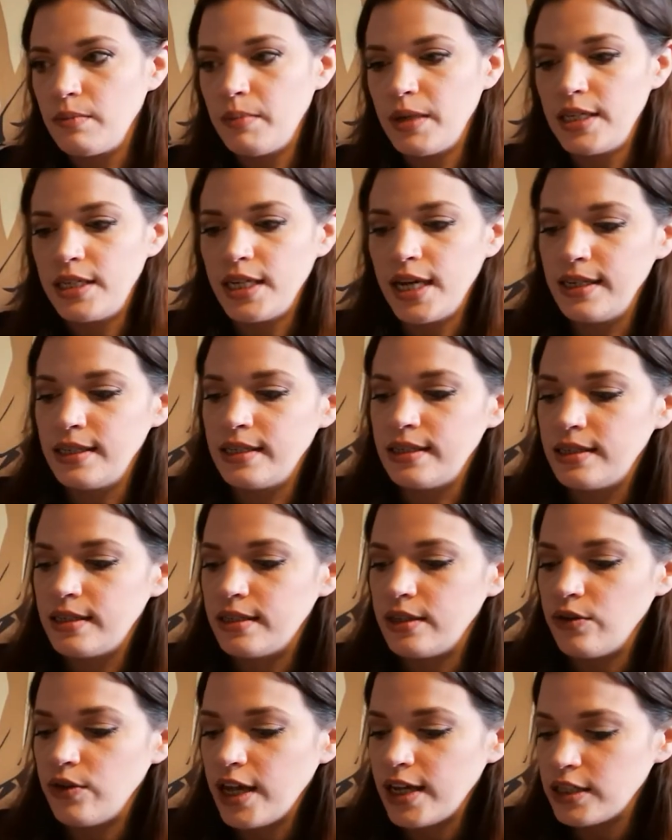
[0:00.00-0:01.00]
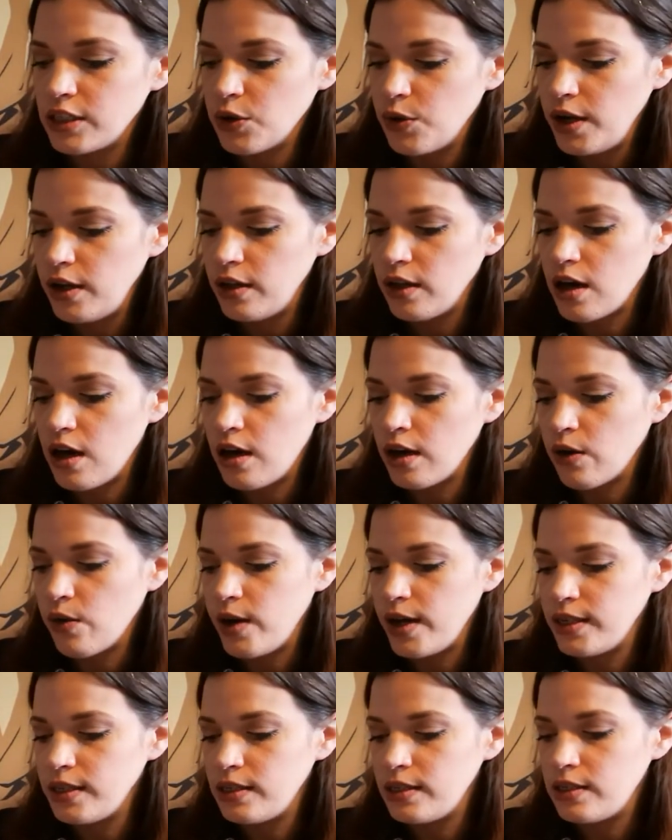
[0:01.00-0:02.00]
But yes, so that's Queen of the
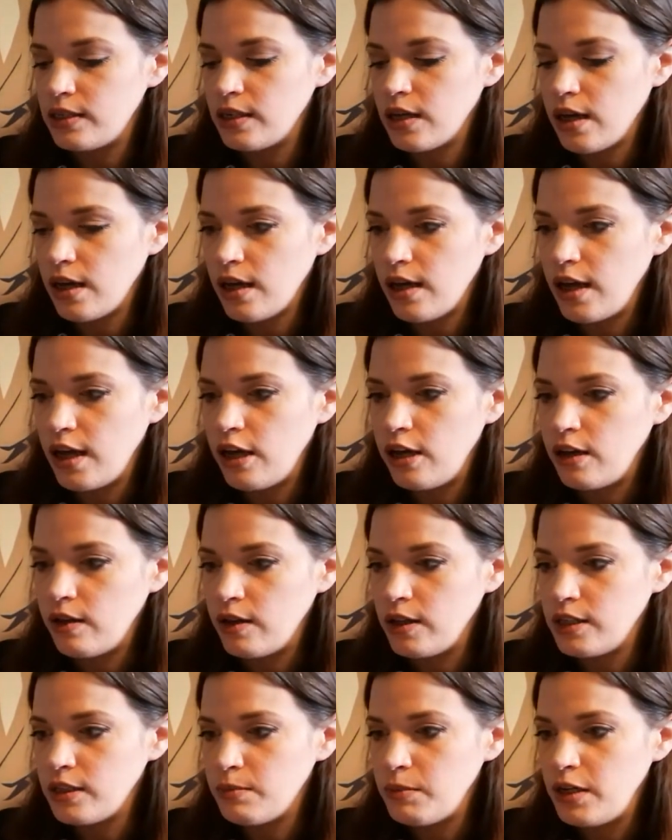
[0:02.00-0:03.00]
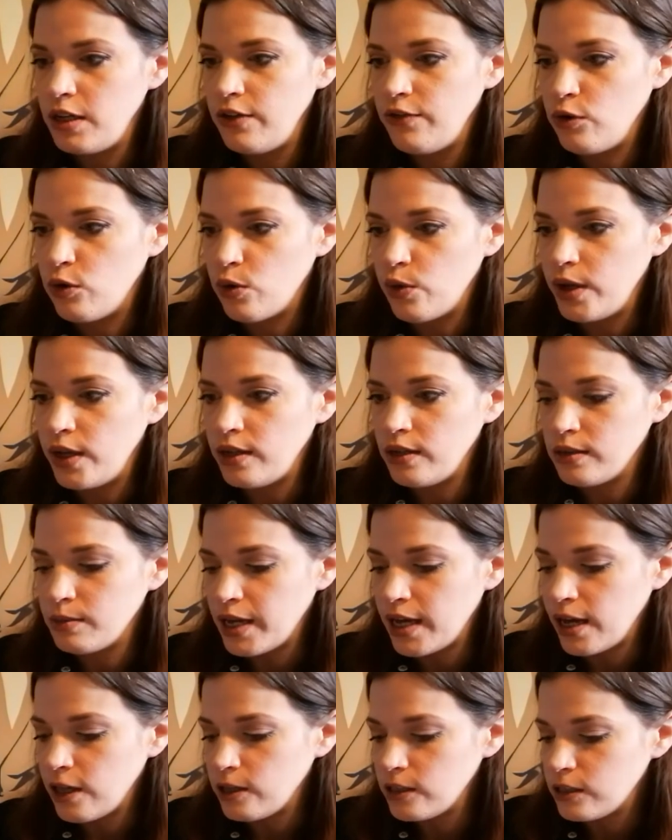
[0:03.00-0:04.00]
Conquest, uh, England's Medieval Queens
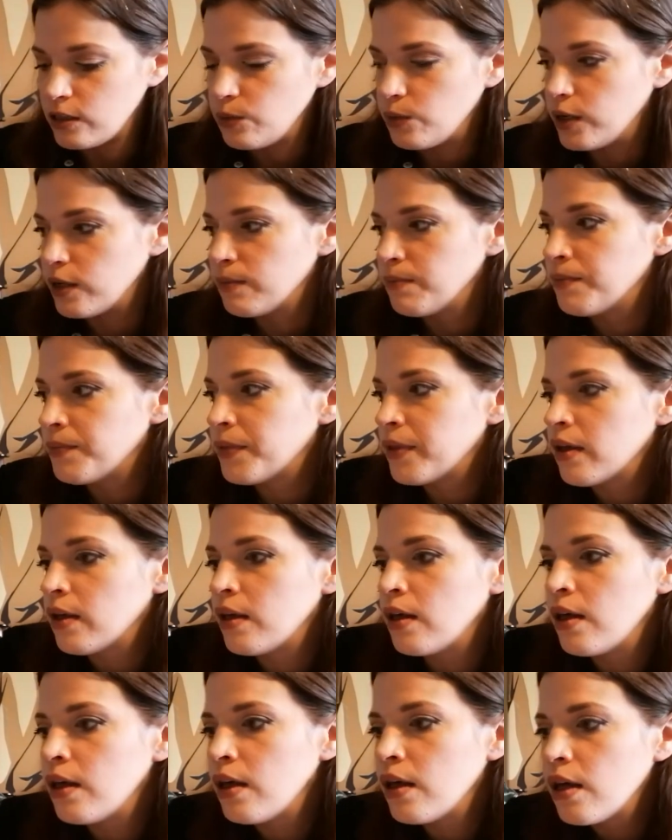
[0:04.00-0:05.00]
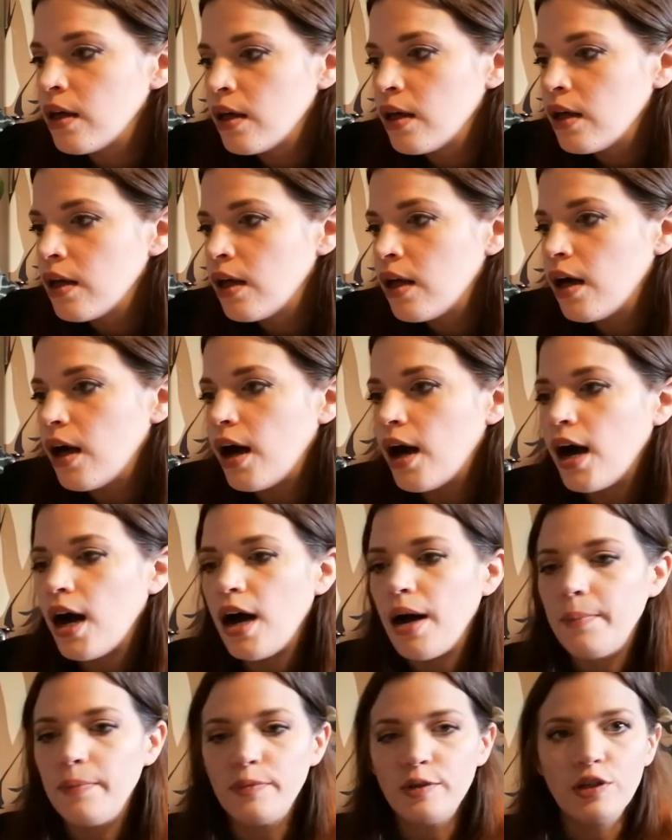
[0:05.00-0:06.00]
by Alison Weir.
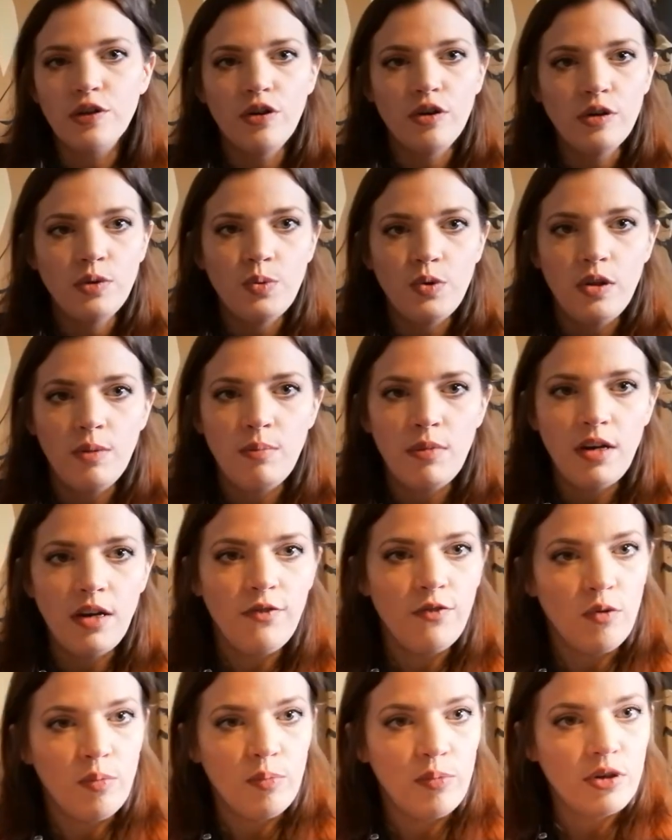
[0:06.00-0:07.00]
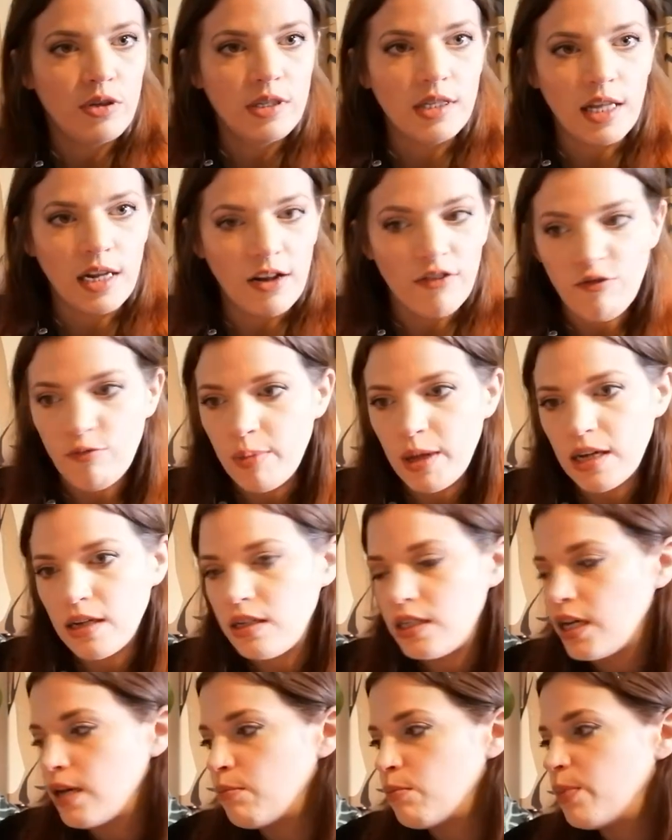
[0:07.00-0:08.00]
Um, so those were the medieval books that I've
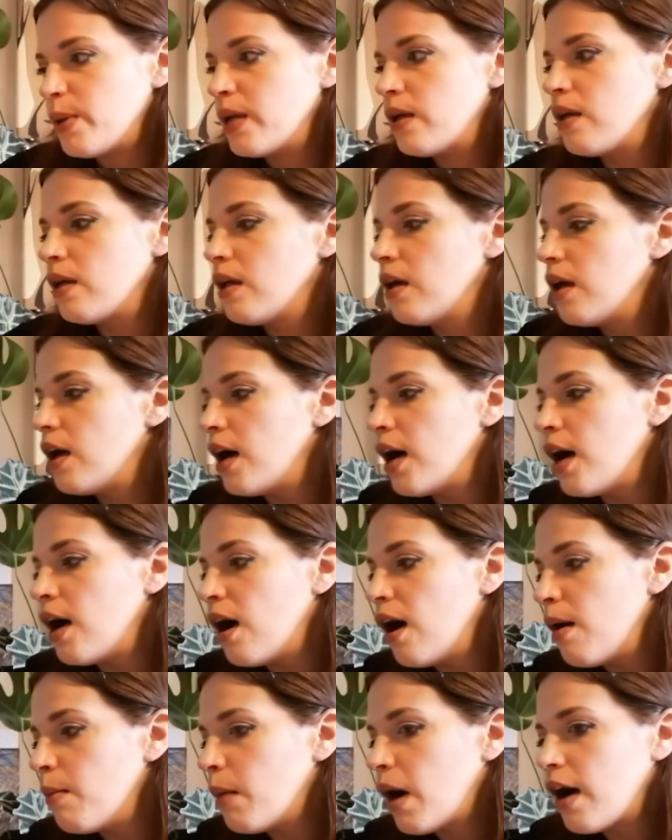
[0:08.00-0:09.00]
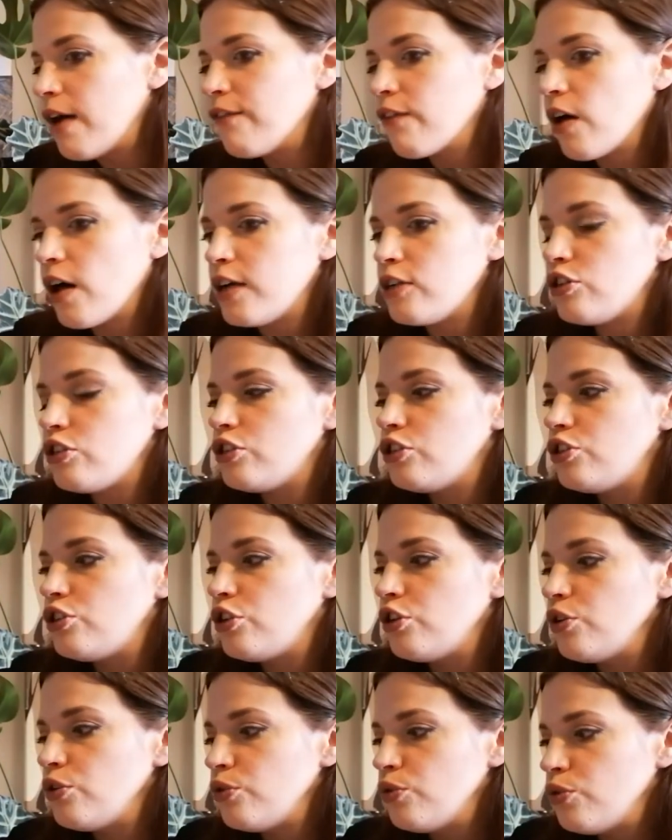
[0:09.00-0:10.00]
picked up. Um, I've got
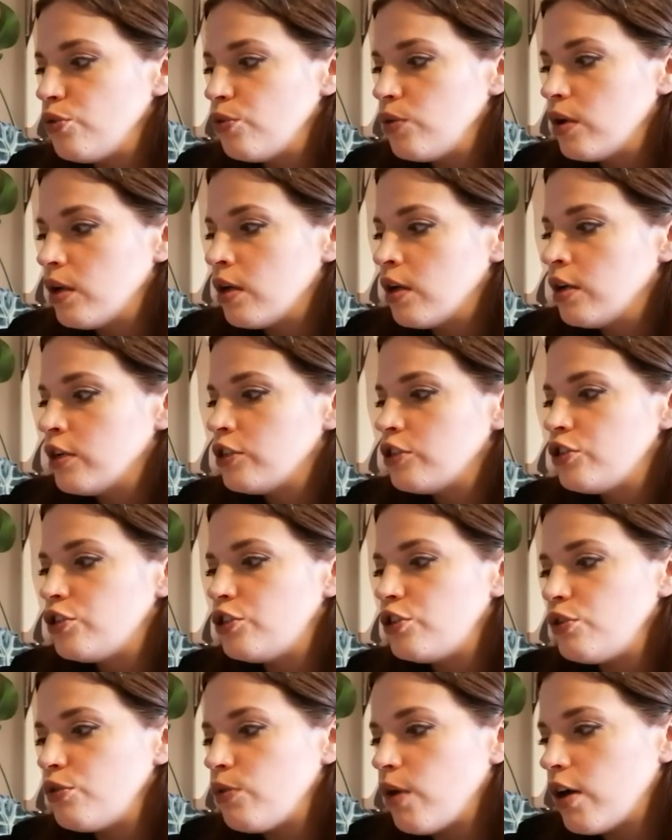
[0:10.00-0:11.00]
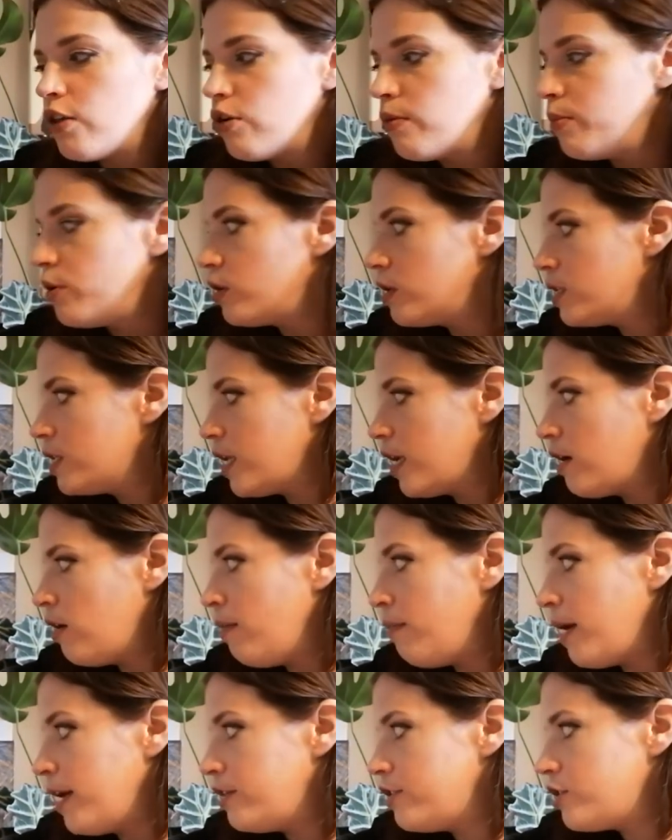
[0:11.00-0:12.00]
two, two other books that
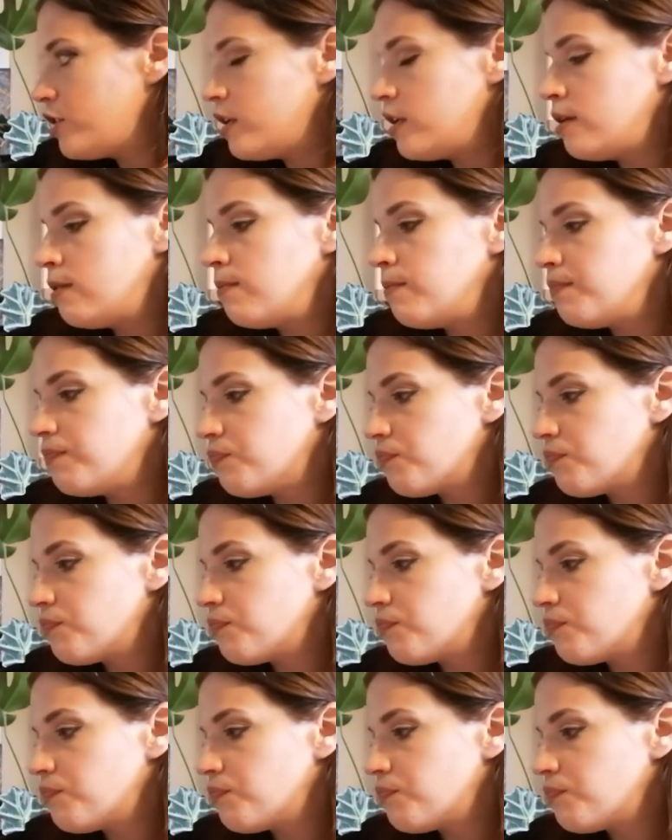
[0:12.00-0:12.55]
I'll mention.